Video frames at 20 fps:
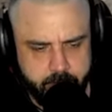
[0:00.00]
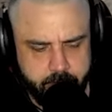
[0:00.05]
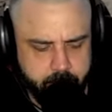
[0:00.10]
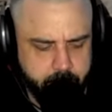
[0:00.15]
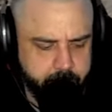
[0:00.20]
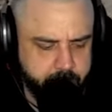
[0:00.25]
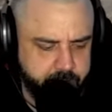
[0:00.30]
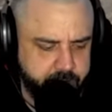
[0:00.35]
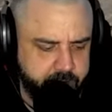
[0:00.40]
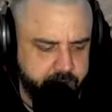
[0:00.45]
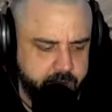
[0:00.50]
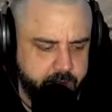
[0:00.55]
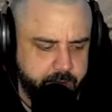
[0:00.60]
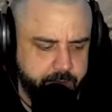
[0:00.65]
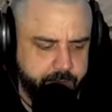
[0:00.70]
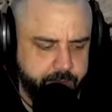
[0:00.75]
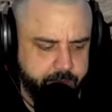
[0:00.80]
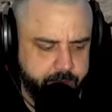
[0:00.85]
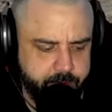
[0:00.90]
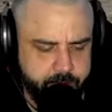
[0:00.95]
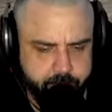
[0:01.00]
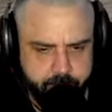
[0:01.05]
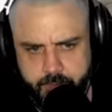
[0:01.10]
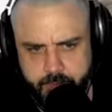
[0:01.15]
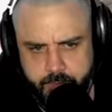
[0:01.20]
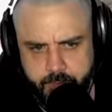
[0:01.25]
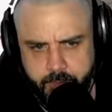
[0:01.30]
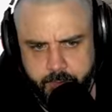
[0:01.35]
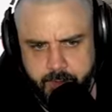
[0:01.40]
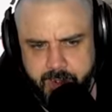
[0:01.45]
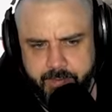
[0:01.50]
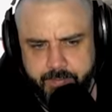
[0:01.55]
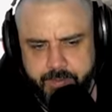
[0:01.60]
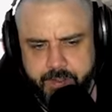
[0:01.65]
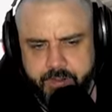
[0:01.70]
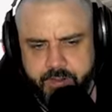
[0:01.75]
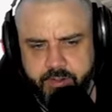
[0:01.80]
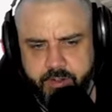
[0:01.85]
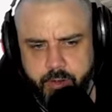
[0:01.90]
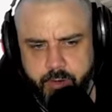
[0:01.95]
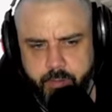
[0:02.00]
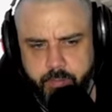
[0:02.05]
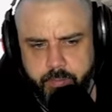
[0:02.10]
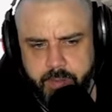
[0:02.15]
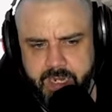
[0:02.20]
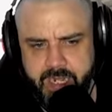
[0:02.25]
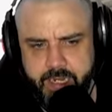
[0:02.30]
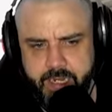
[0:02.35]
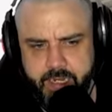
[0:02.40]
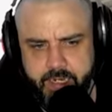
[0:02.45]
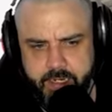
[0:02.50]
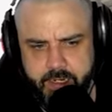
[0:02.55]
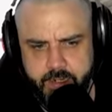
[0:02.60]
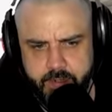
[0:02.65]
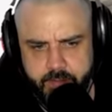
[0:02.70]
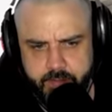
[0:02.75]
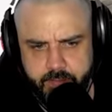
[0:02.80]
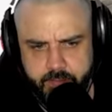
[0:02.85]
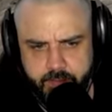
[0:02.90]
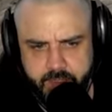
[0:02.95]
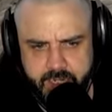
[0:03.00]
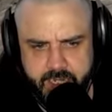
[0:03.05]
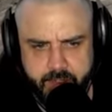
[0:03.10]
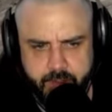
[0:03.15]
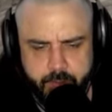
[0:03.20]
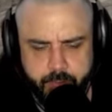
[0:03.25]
Good stuff. Craft the stone blade. Gather